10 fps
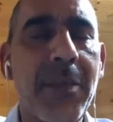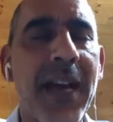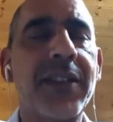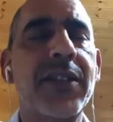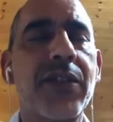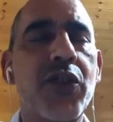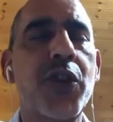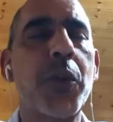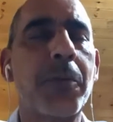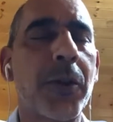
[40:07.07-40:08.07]
to matter.
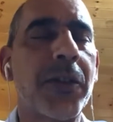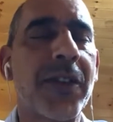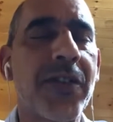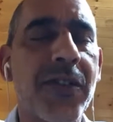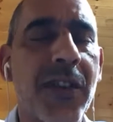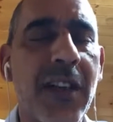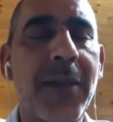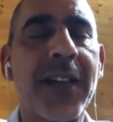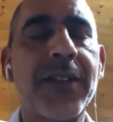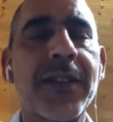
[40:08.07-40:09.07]
Geopolitics is going to
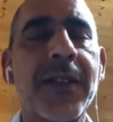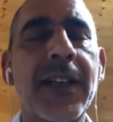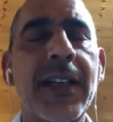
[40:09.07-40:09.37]
matter.